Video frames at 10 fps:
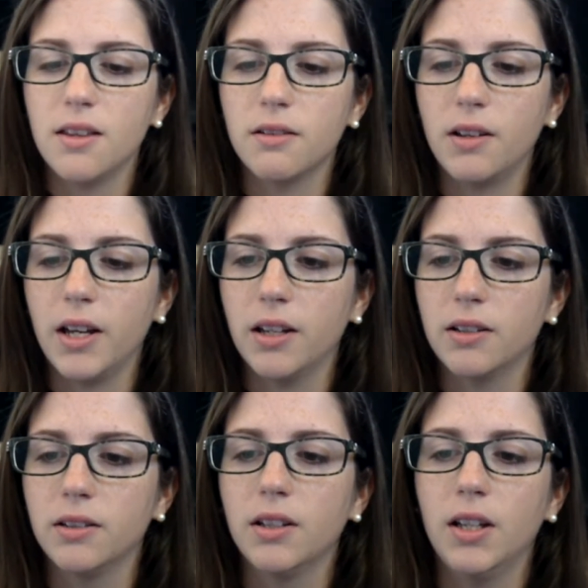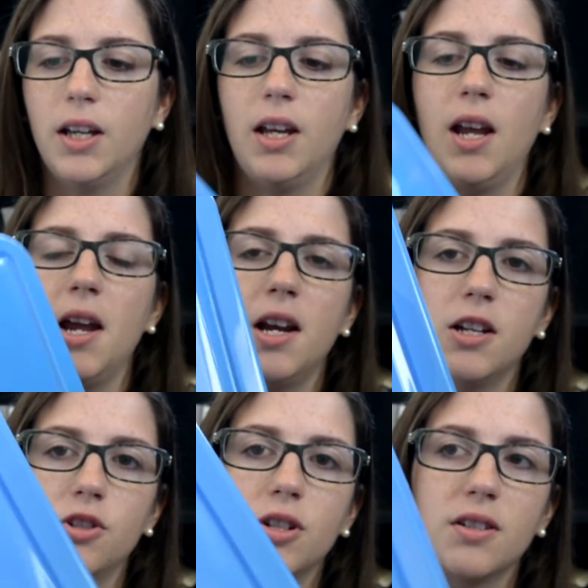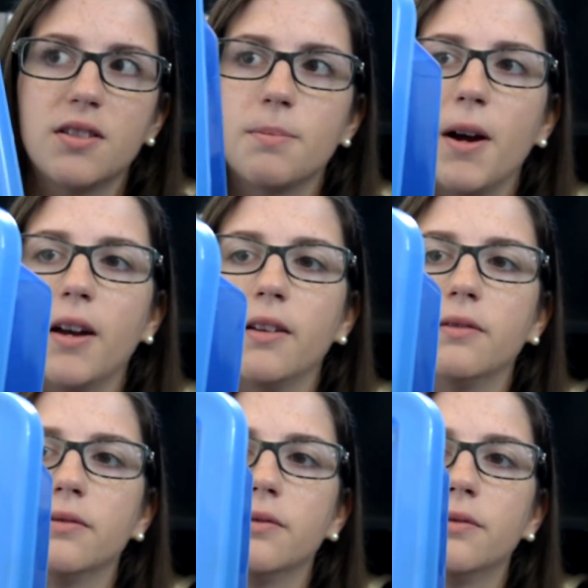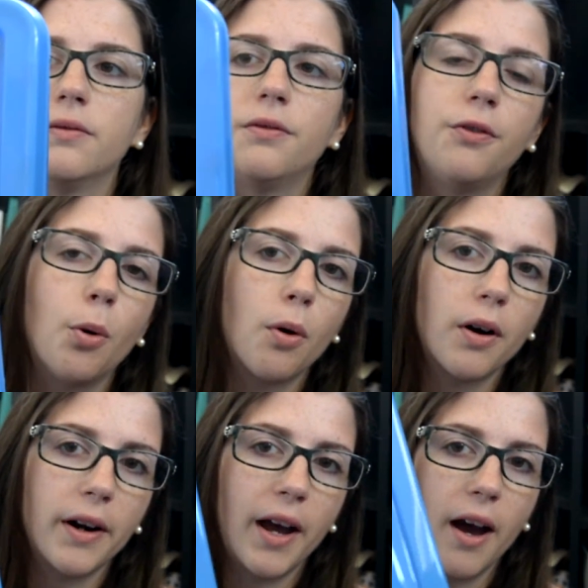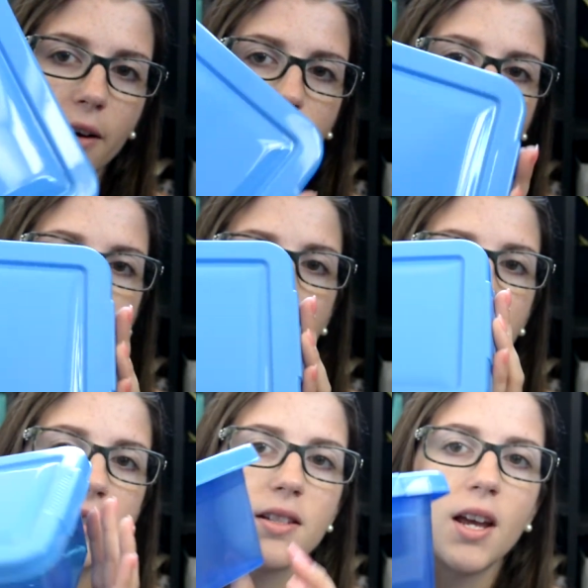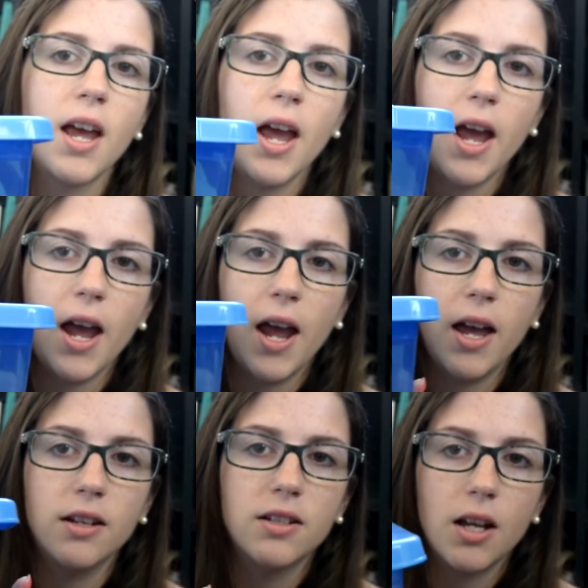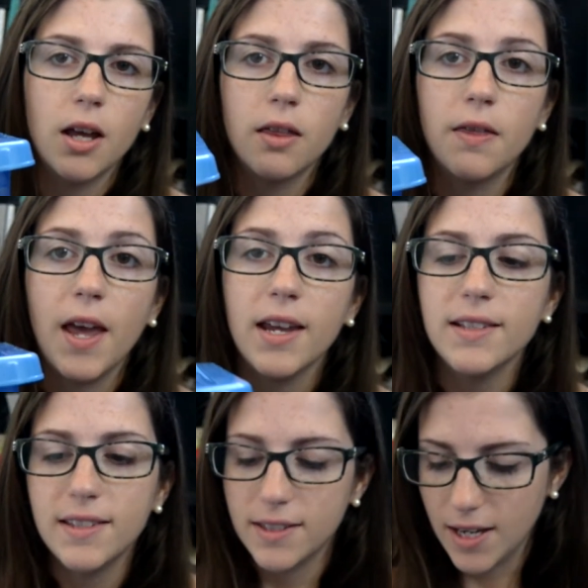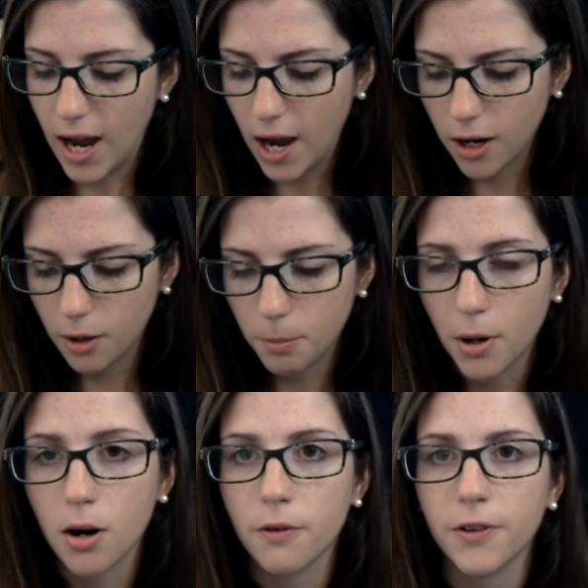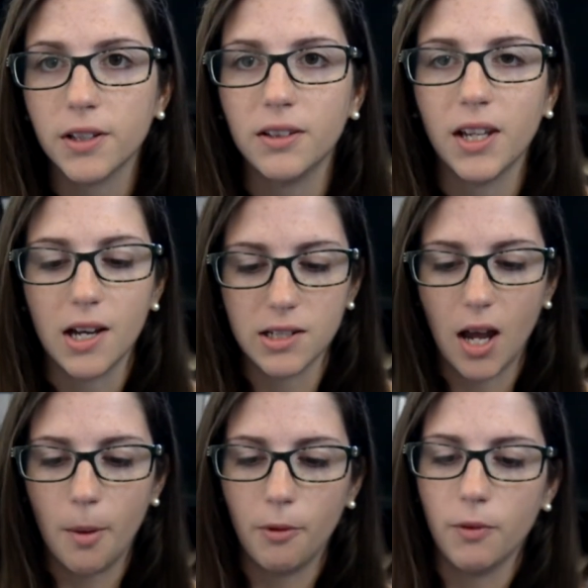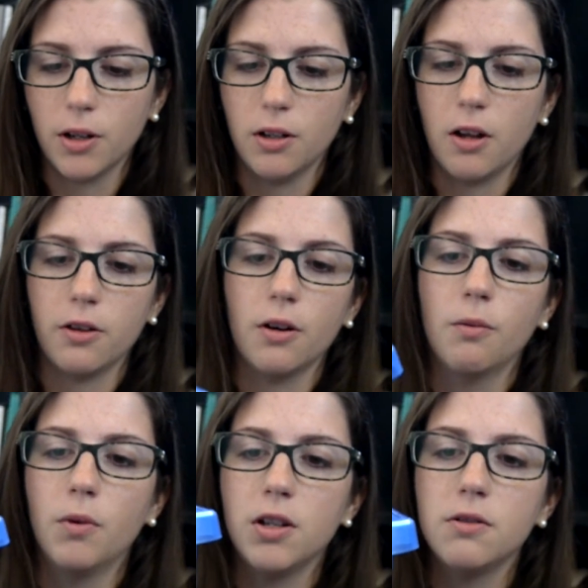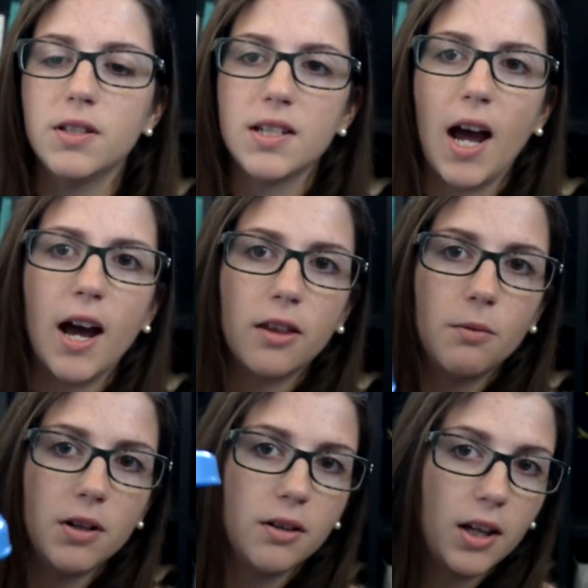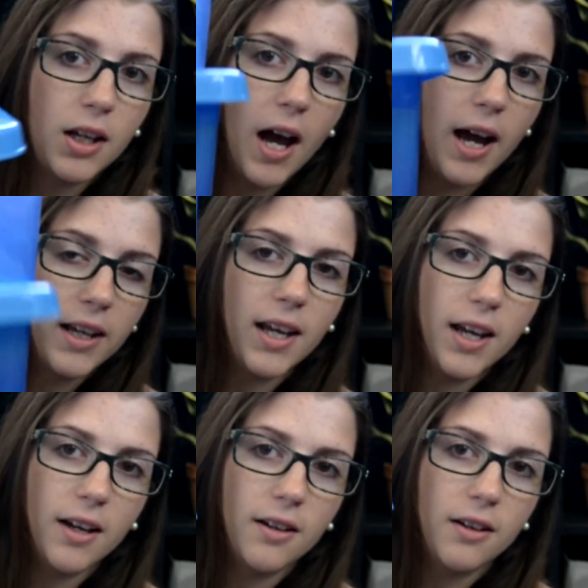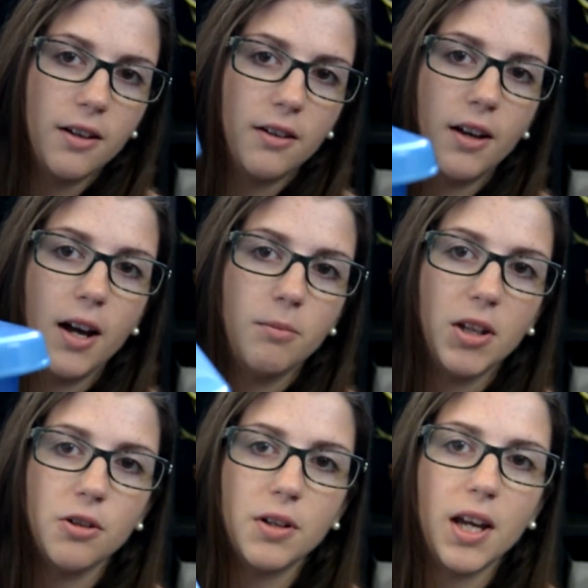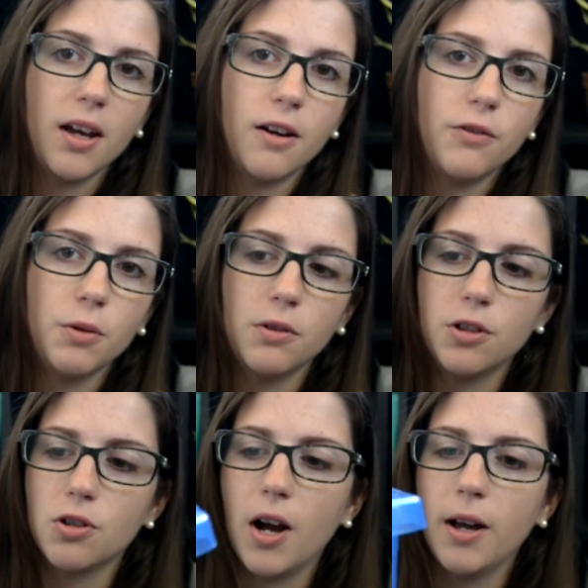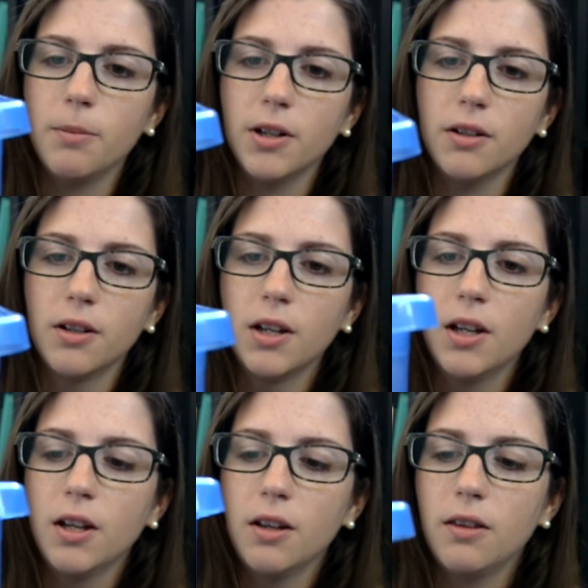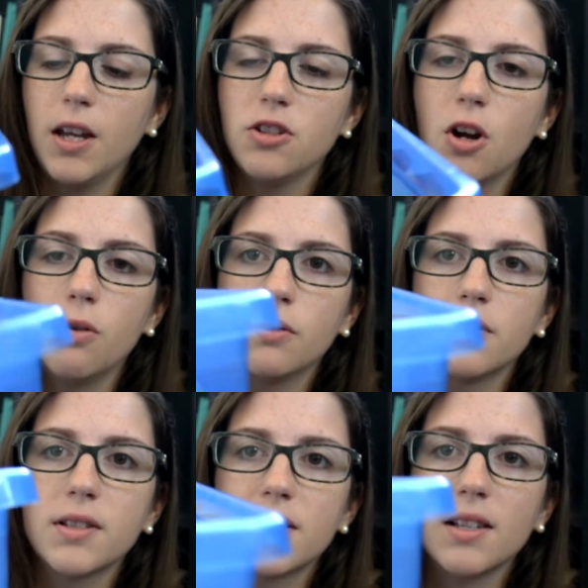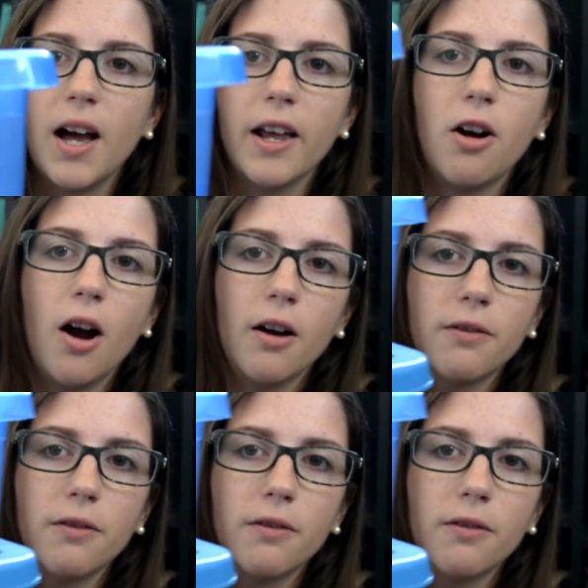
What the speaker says: they're like 8 inches by 4.5 inches, and they stack perfectly on top of one another. When you stack the one, like I mean you can if you really try, but they don't slide off.